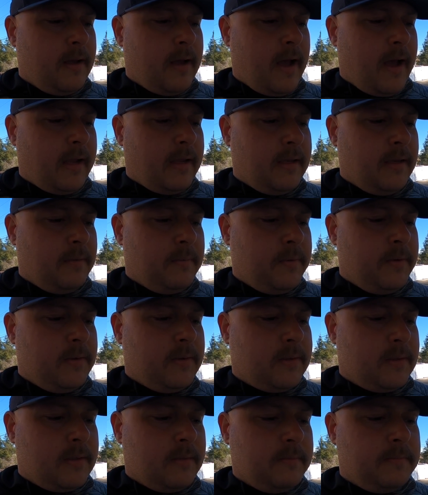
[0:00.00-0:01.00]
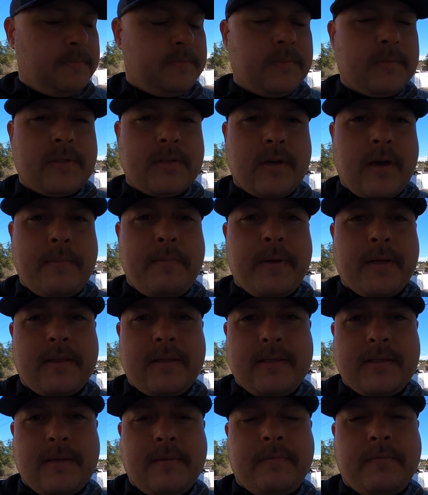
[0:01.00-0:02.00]
hiking boots. So I picked
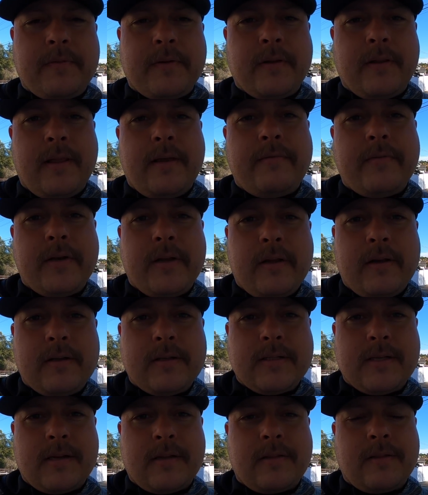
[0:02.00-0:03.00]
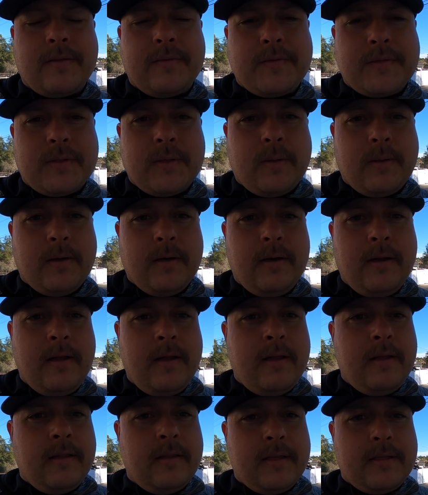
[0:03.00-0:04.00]
these up for $11 at a thrift store.
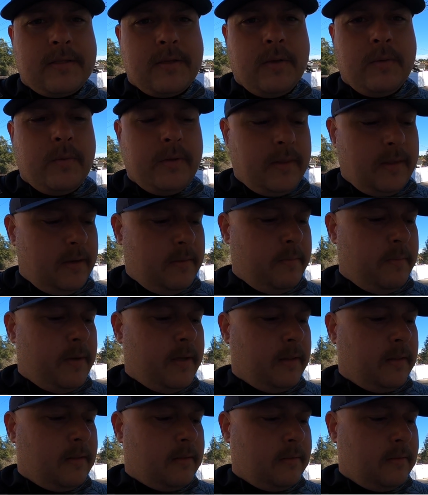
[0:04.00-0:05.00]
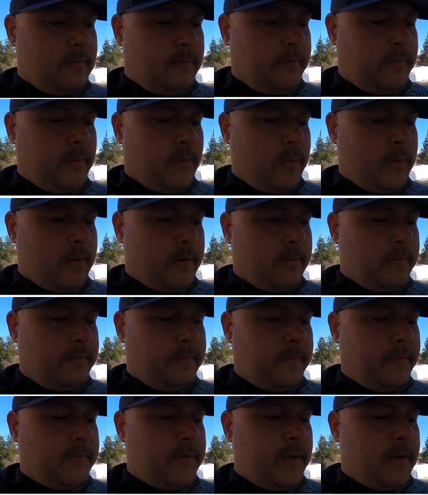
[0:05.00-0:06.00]
They sold within a month for
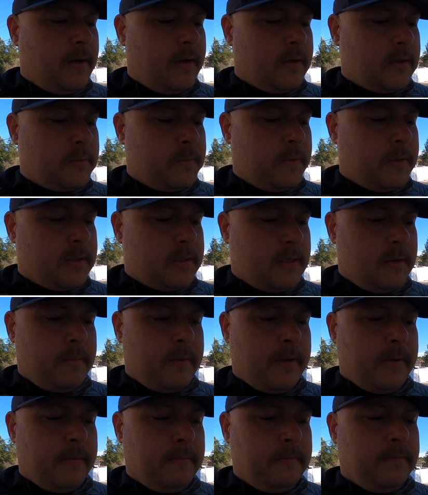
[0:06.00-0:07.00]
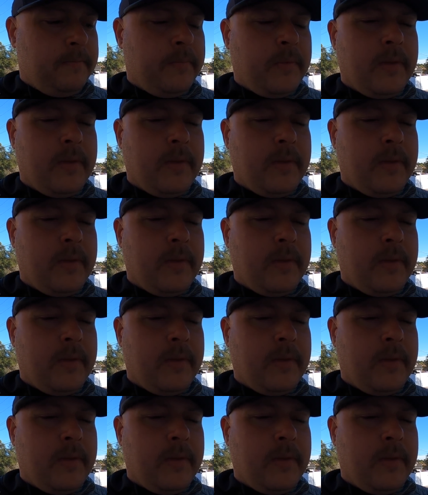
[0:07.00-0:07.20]
$50 plus shipping.